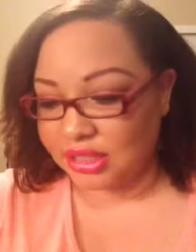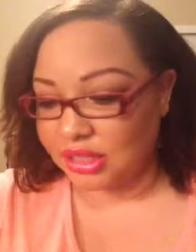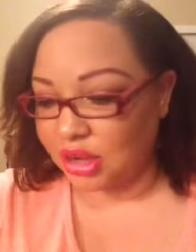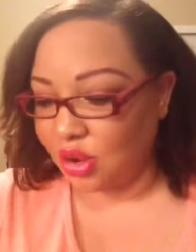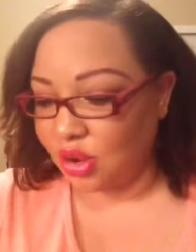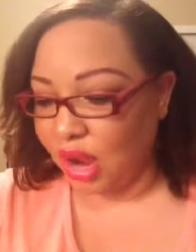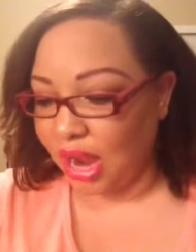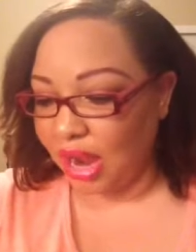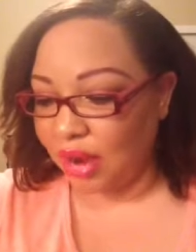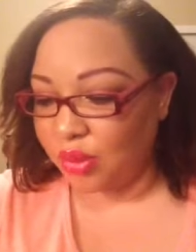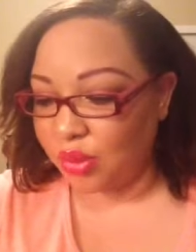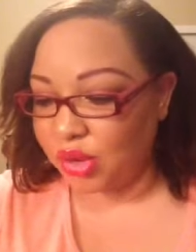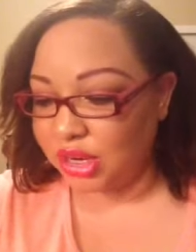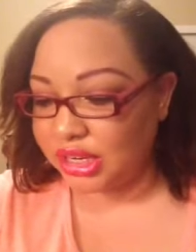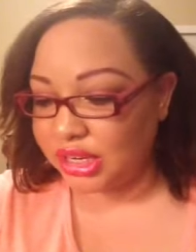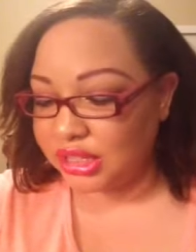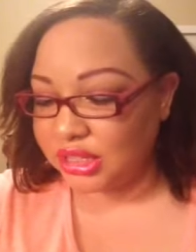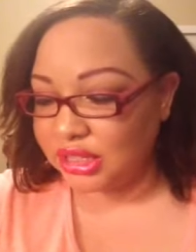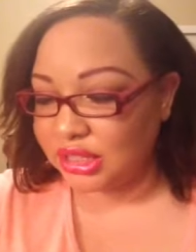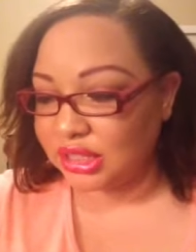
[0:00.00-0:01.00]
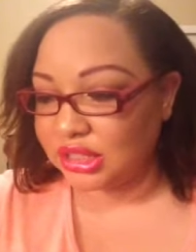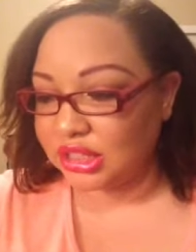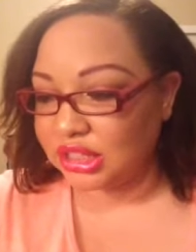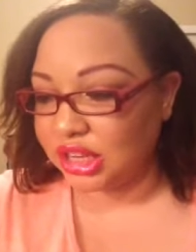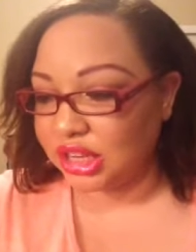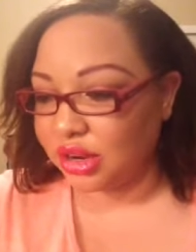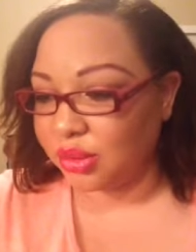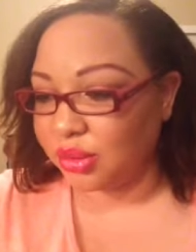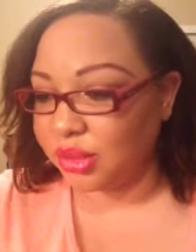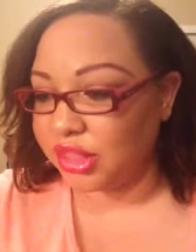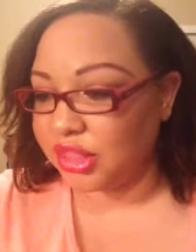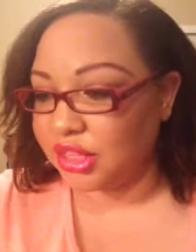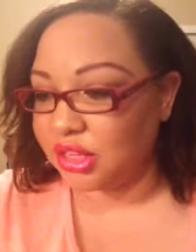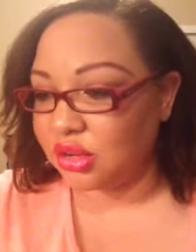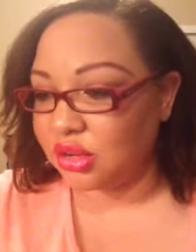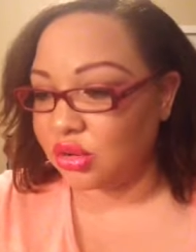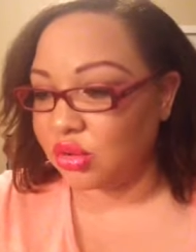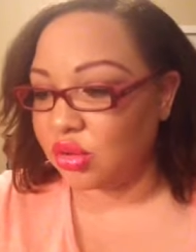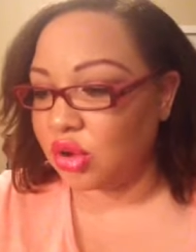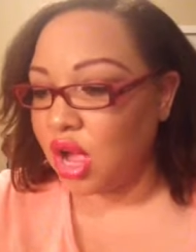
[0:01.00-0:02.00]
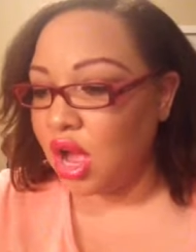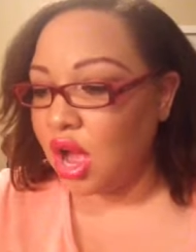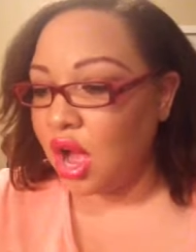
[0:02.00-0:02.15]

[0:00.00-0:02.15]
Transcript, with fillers: So I wanted to share with you